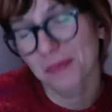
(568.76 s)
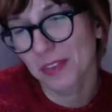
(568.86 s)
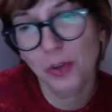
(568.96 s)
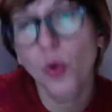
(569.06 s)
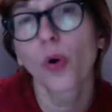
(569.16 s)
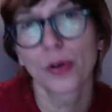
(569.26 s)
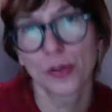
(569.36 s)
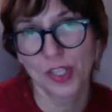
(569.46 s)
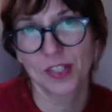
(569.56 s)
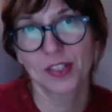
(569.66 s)

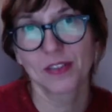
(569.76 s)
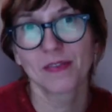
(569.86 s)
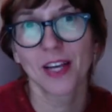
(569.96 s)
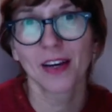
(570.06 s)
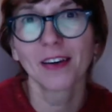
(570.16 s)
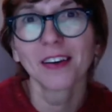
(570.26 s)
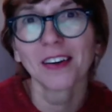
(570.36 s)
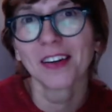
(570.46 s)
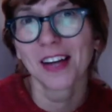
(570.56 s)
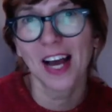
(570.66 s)
courses. Yeah.
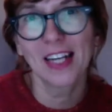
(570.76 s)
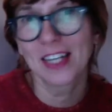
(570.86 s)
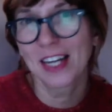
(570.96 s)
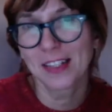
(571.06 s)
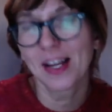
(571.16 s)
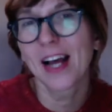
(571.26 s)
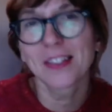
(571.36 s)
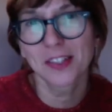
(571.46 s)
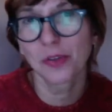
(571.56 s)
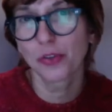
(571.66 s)
And
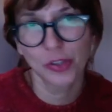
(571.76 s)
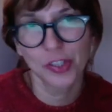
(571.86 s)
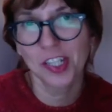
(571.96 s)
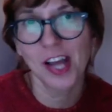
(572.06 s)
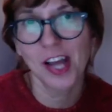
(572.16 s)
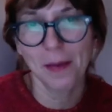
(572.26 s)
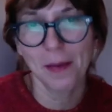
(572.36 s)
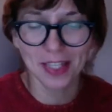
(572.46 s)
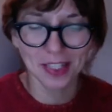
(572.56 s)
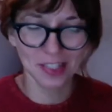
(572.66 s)
hence you should see the
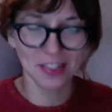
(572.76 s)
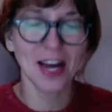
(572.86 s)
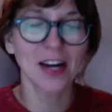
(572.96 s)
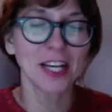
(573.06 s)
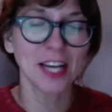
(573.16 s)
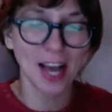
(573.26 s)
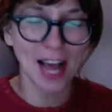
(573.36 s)
IMS entirely